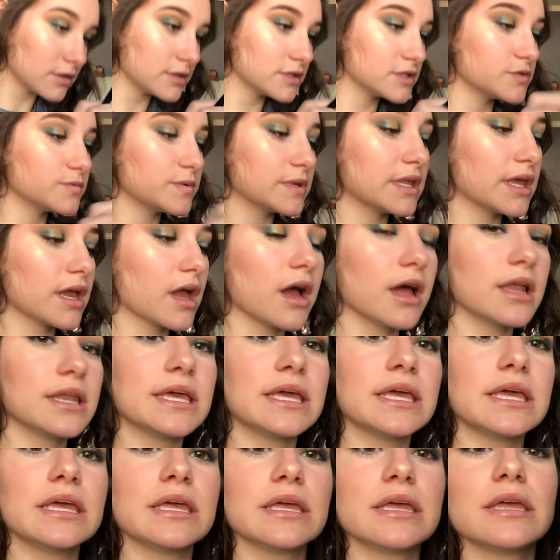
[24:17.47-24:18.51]
Sweet Like
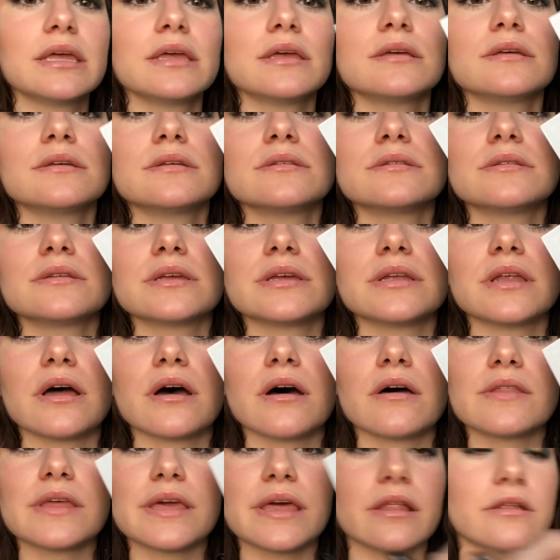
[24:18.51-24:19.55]
Honey, you
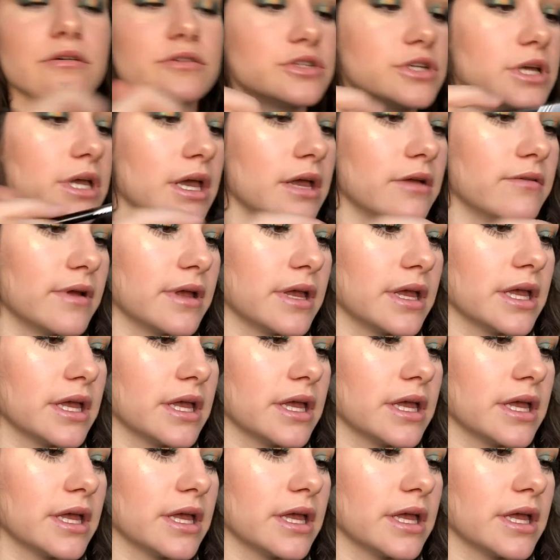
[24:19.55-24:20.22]
know, the yellow shade right